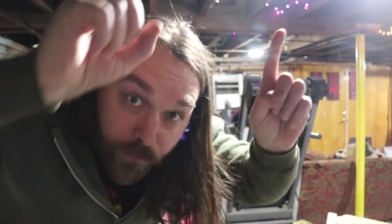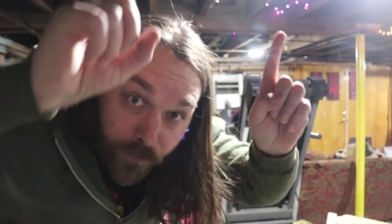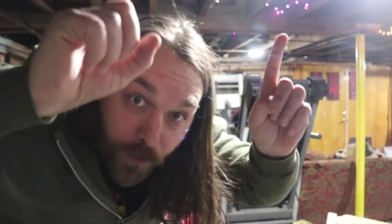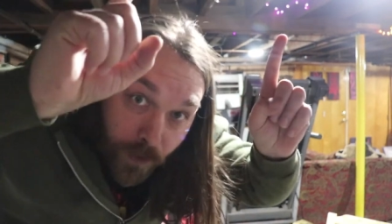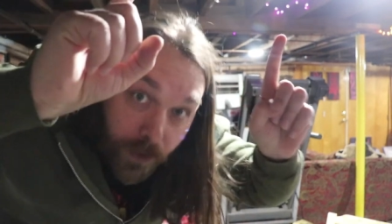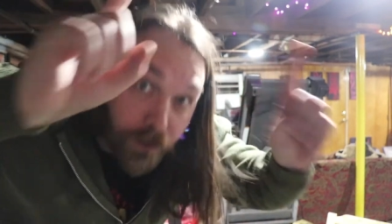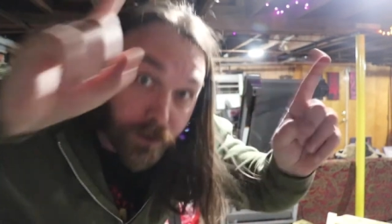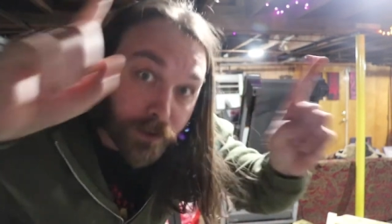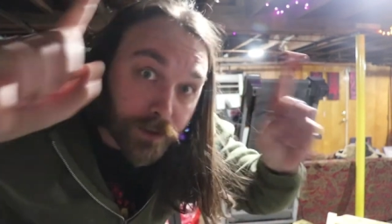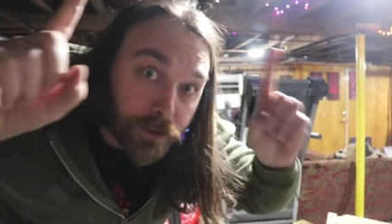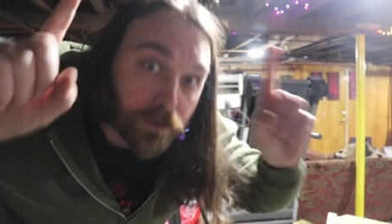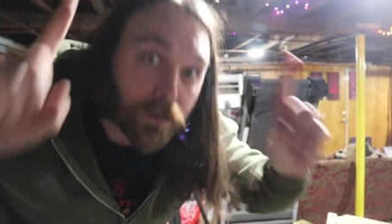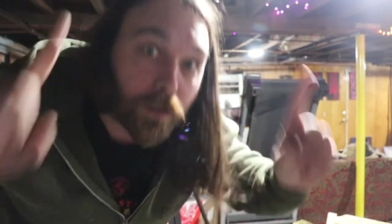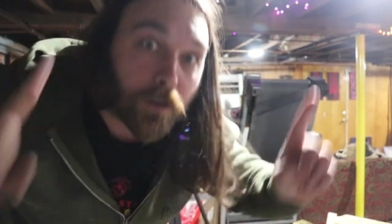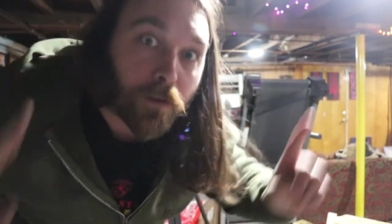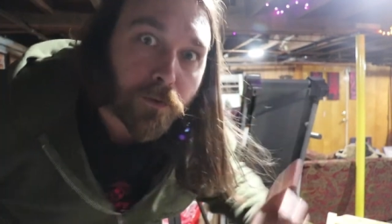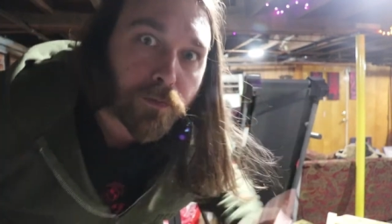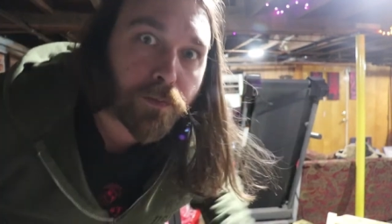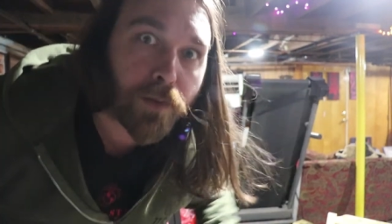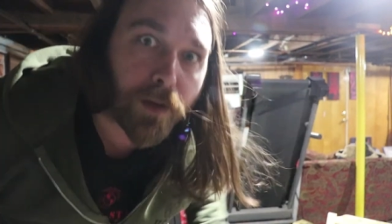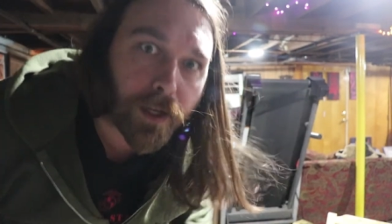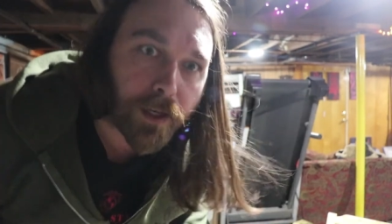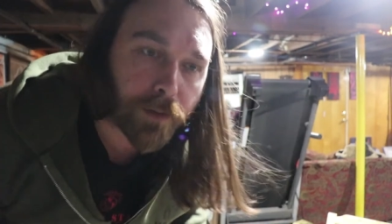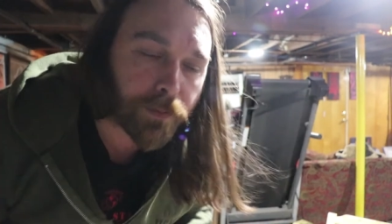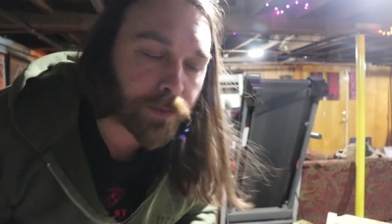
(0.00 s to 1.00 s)
the fucking
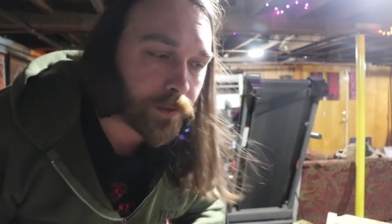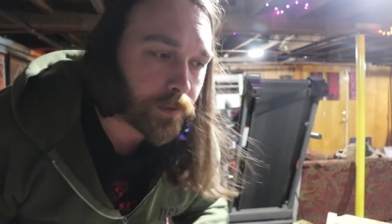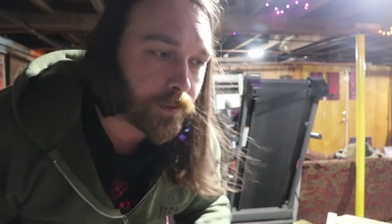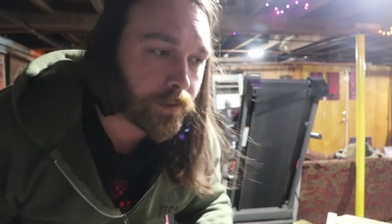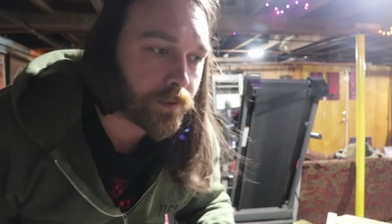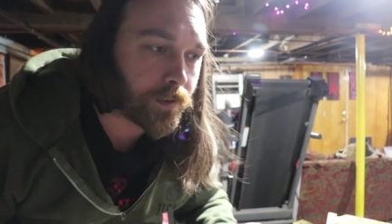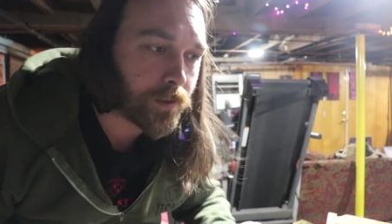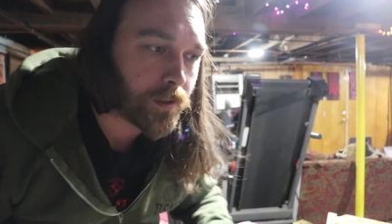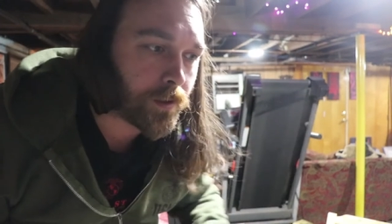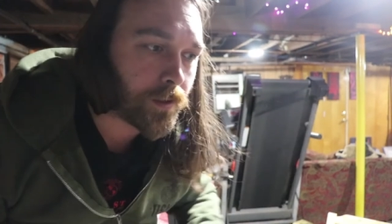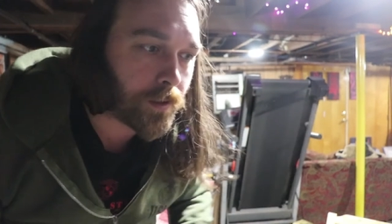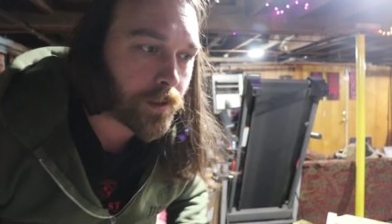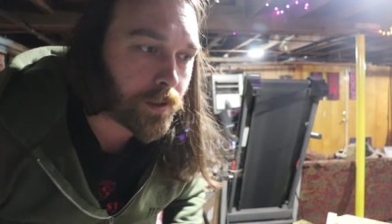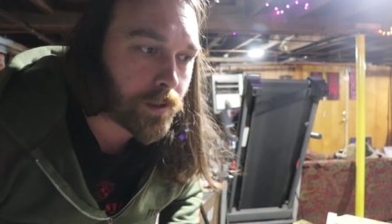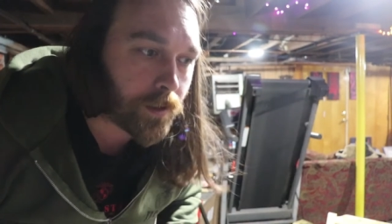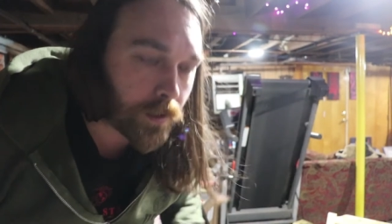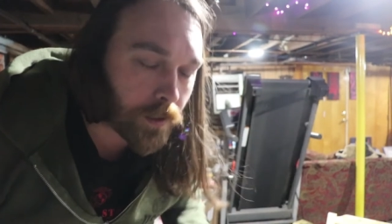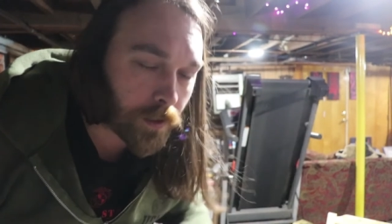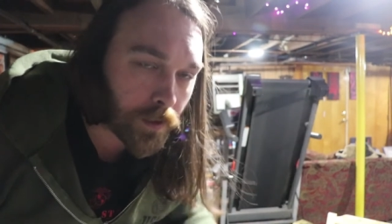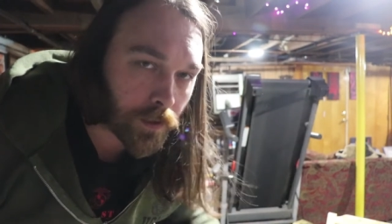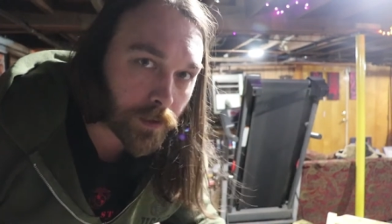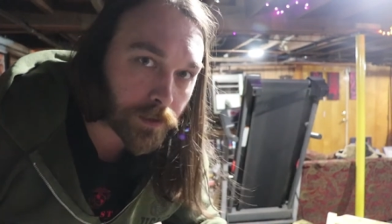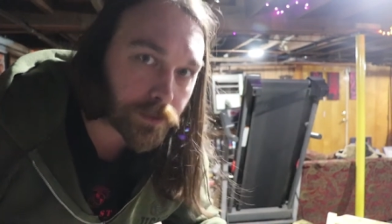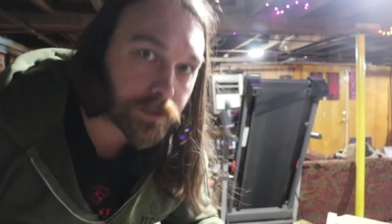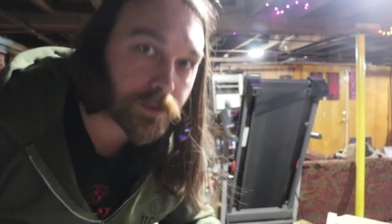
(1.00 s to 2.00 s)
stovepipe.
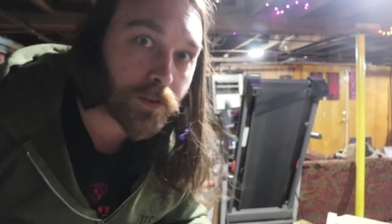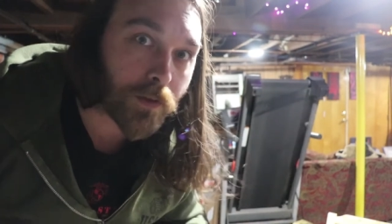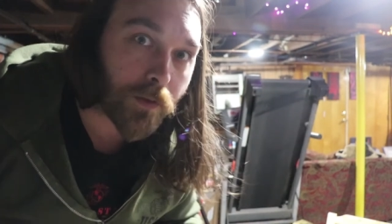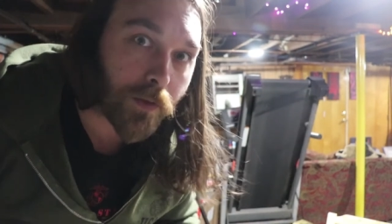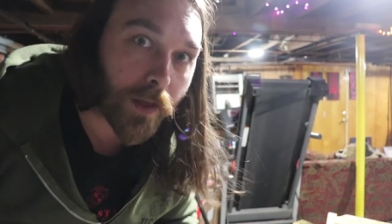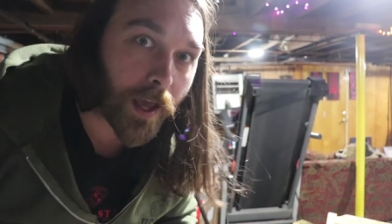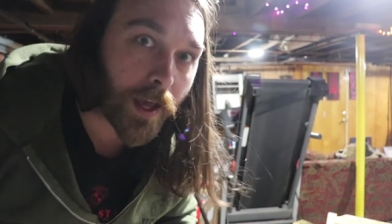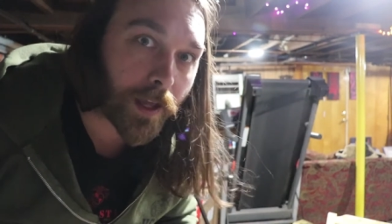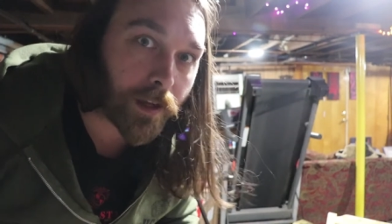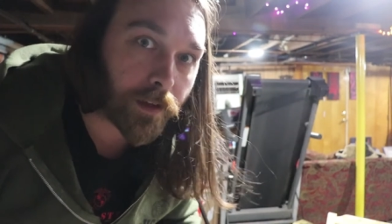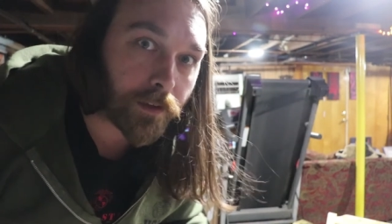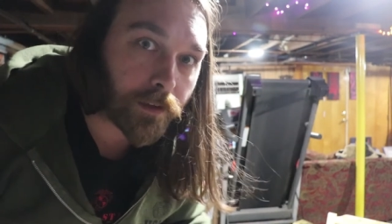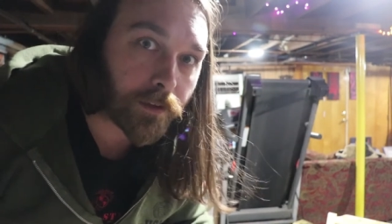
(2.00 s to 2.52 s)
Let's do that.